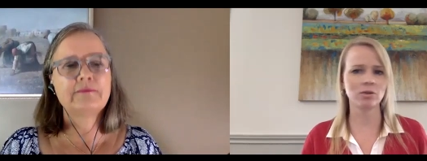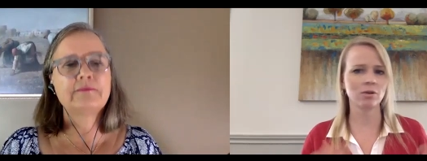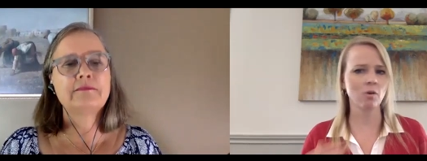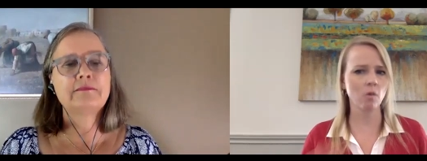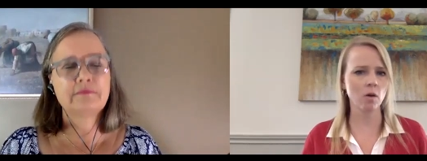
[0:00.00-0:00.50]

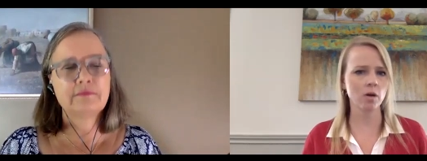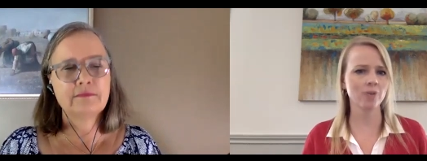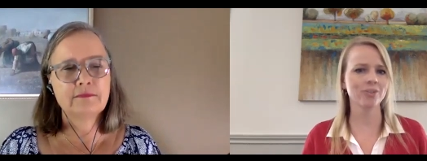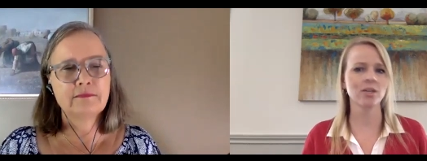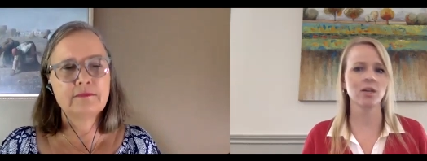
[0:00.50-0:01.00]
Speaker 1: your
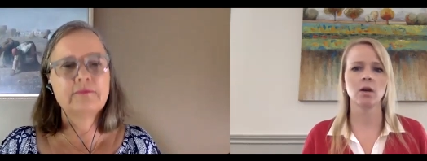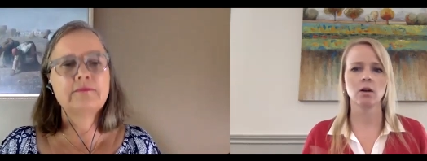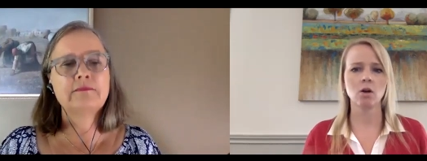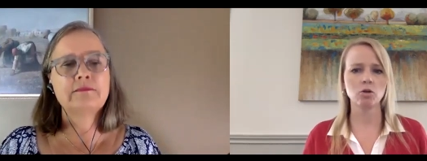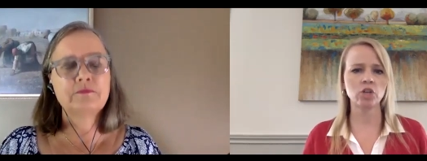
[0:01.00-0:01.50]
course,
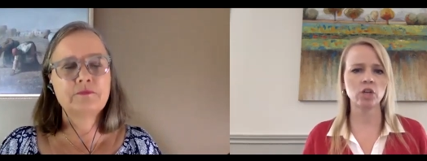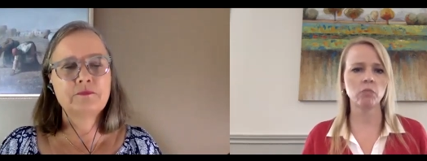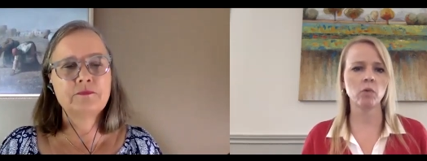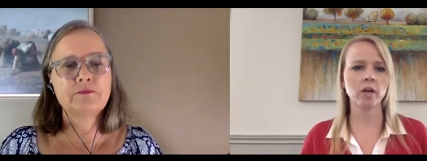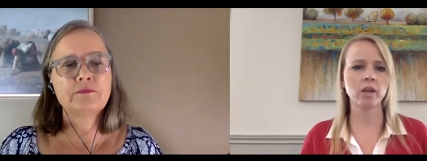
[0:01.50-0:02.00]

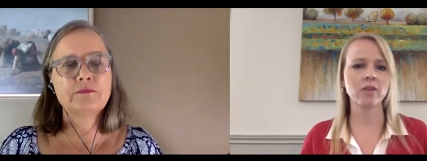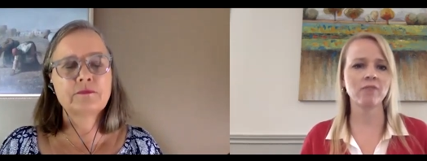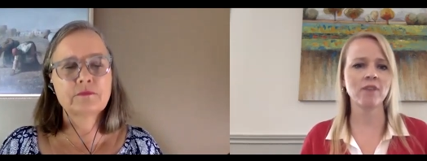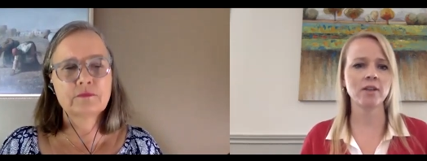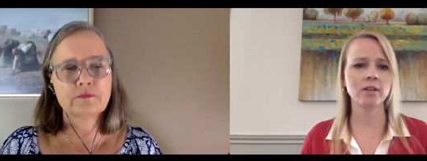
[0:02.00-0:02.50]
coaching, where can
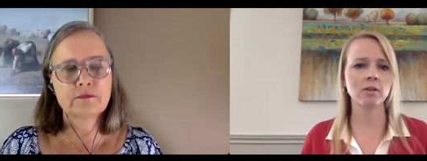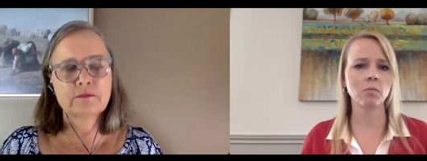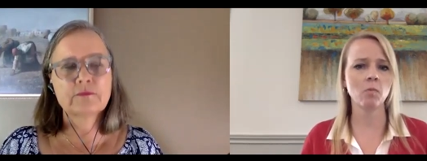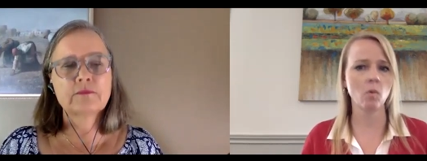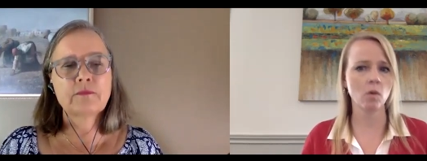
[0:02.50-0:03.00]
they find
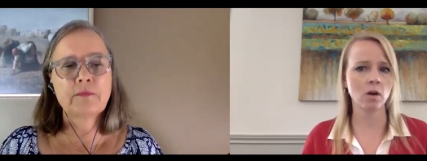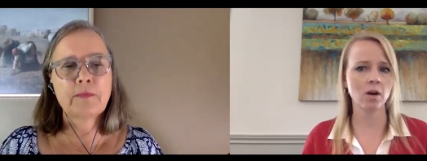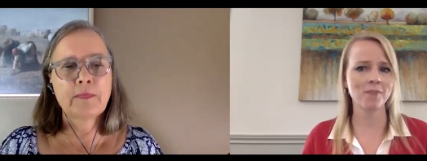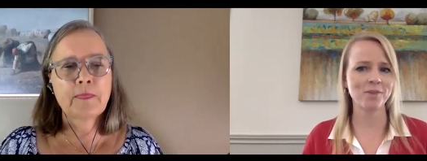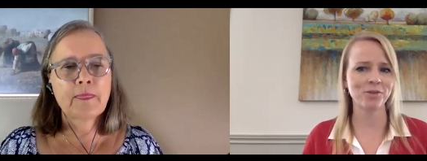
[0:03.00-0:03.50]
out
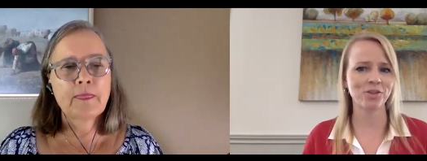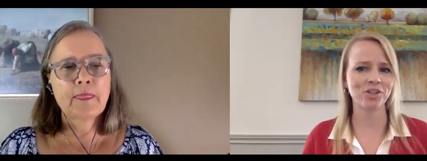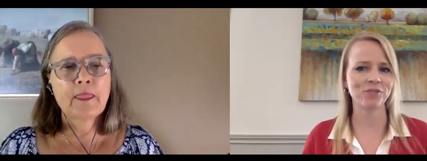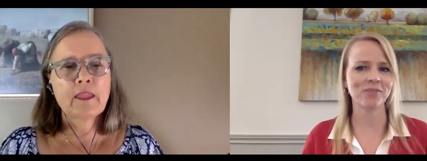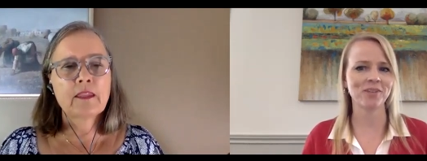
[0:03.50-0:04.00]
more about
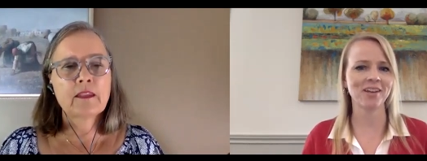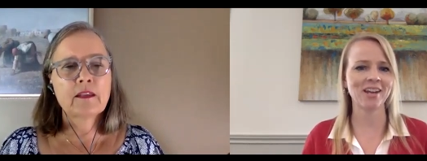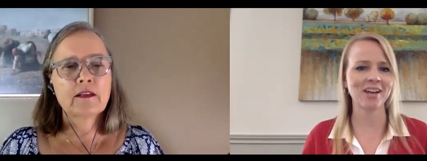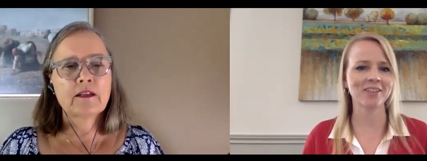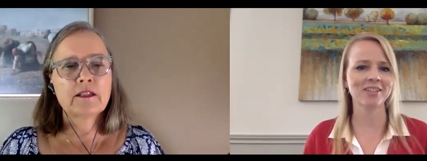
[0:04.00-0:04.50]
you and
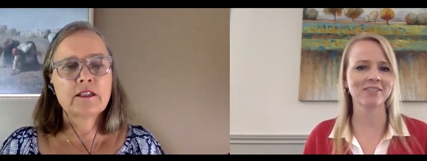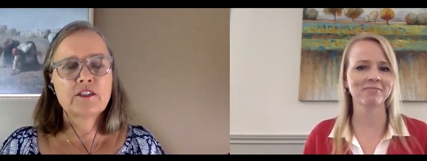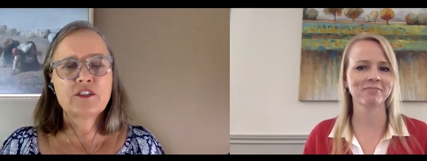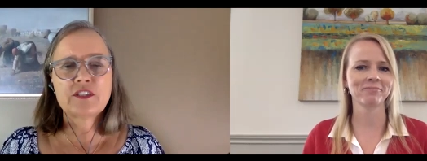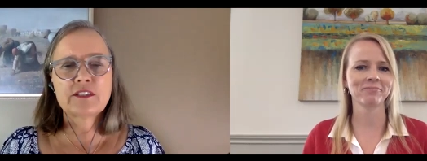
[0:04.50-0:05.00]
connect?
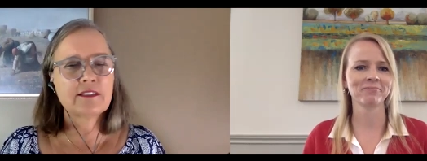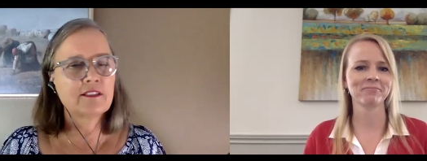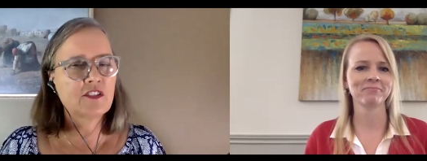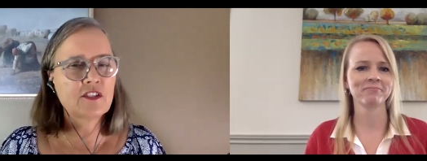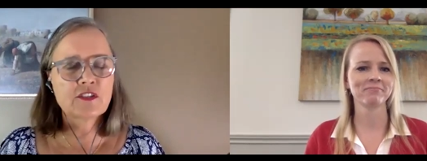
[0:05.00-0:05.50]
Just
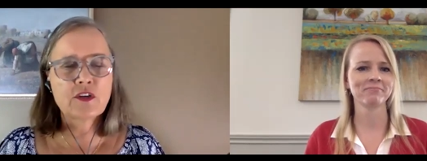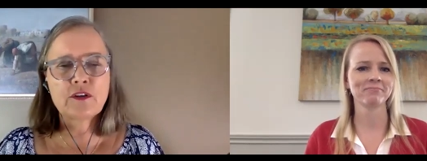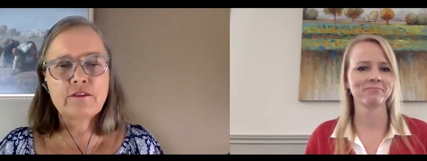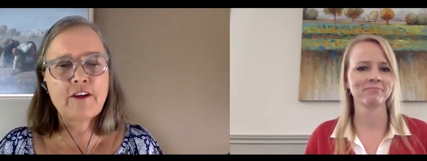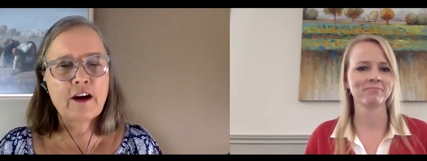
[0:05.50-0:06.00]
just go
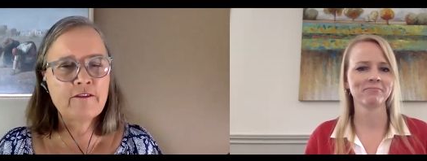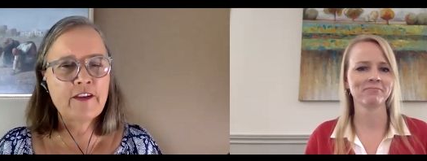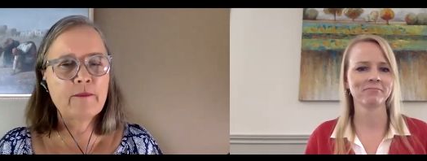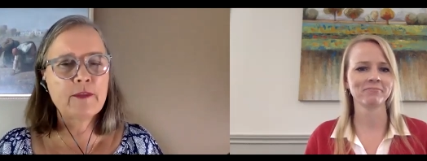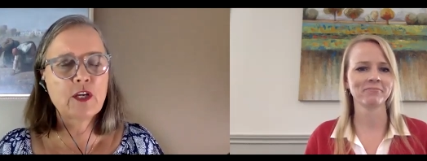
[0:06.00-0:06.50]
to
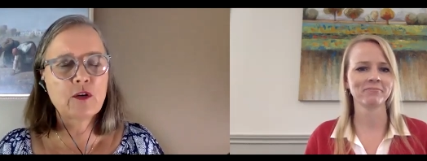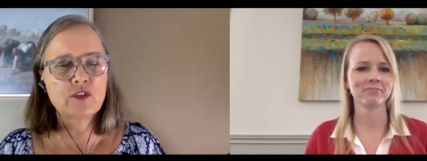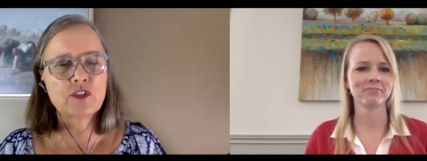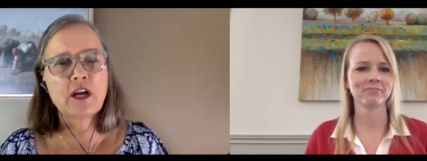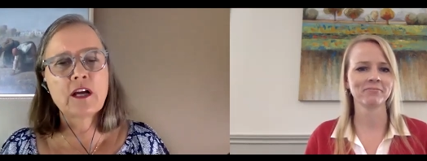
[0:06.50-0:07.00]

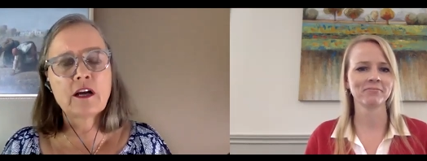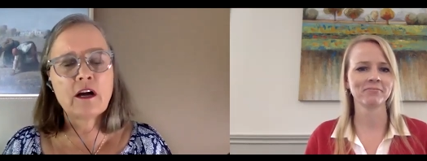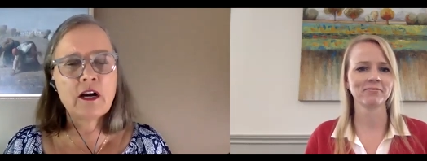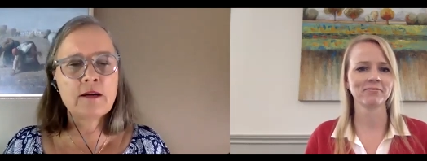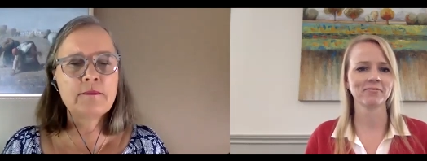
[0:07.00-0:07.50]

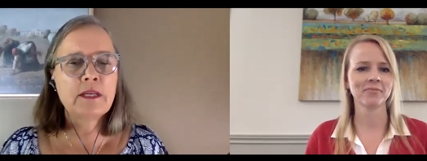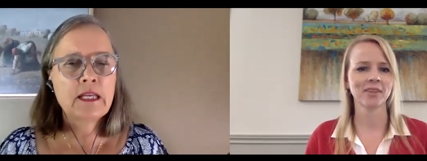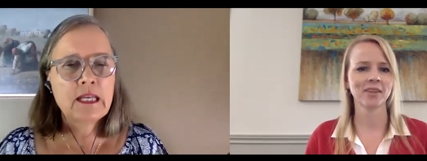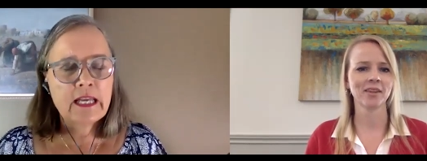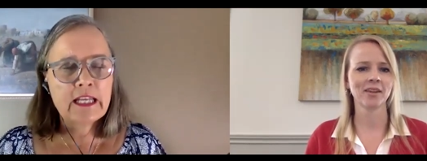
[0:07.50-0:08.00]
Speaker 2: farmfamilycoach.com
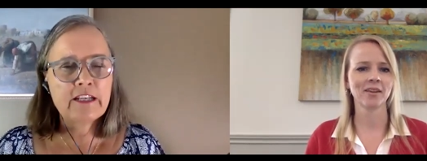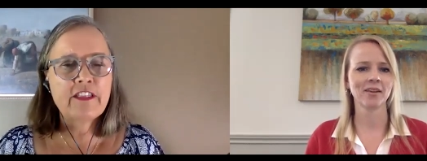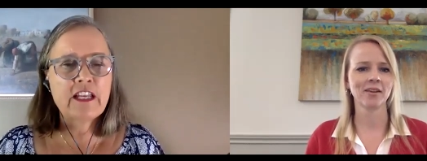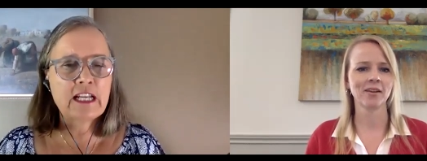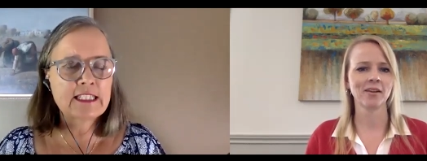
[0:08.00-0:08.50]
and if
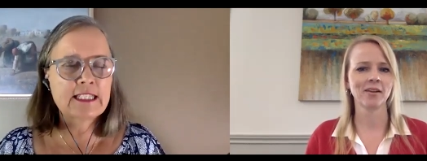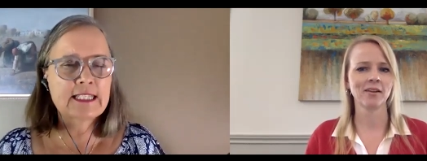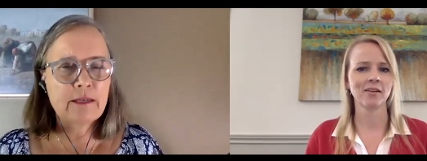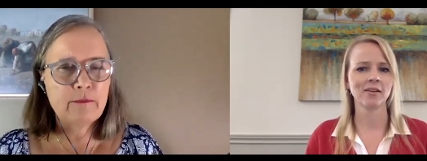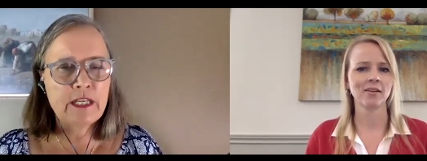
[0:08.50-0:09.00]
they'd like to
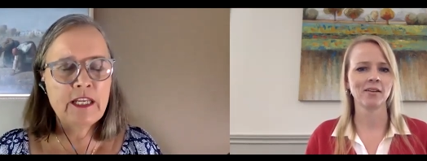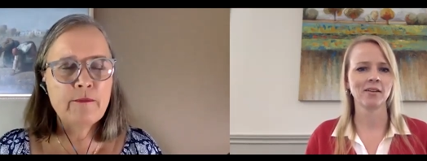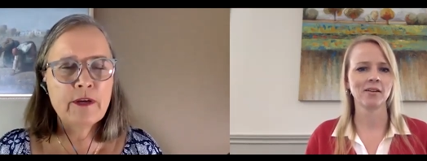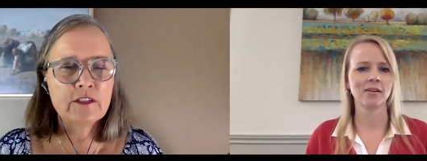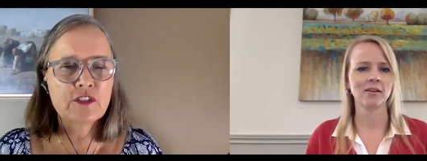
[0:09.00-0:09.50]
send me an
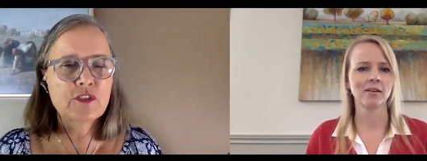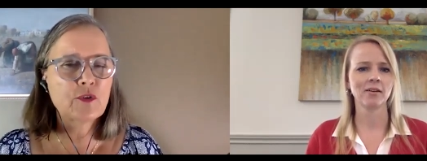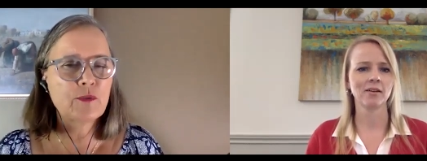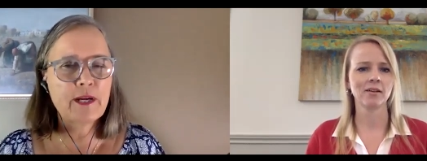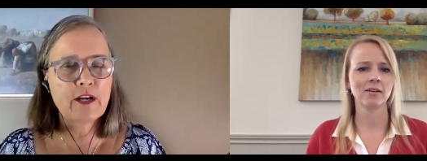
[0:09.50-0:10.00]
email, just go
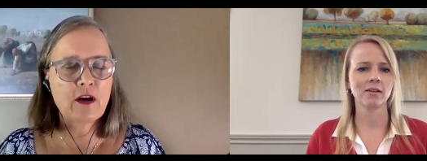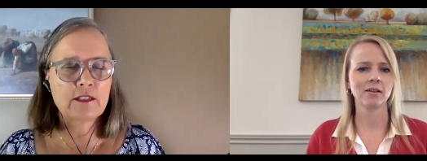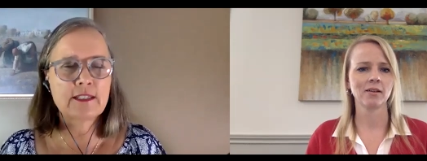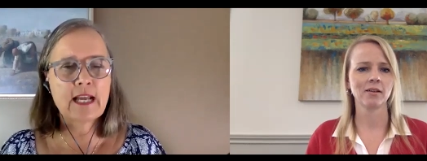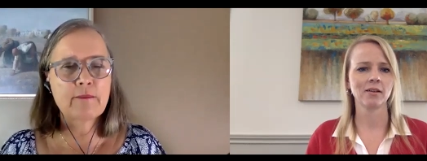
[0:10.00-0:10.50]
to my
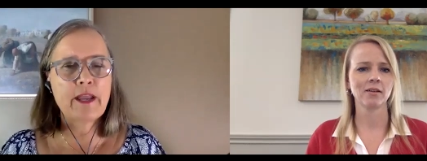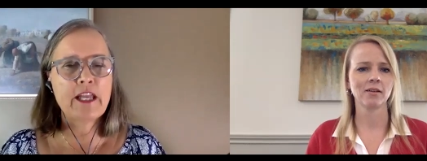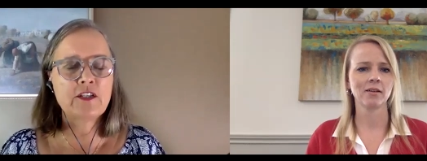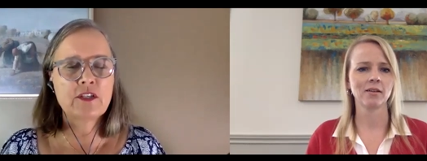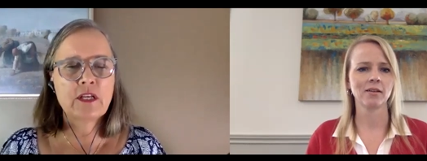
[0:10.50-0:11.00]
contact
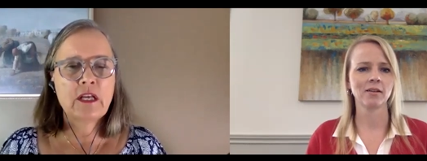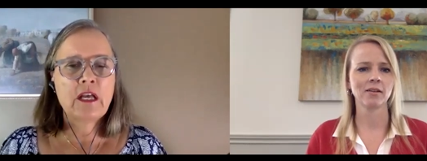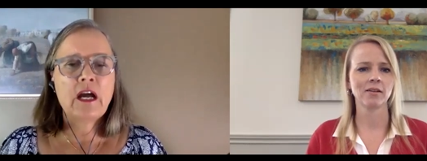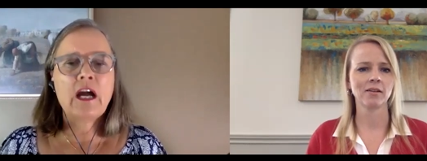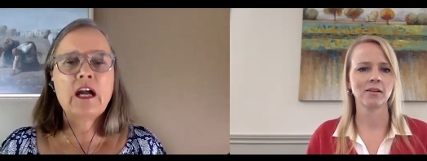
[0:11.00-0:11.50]
page. I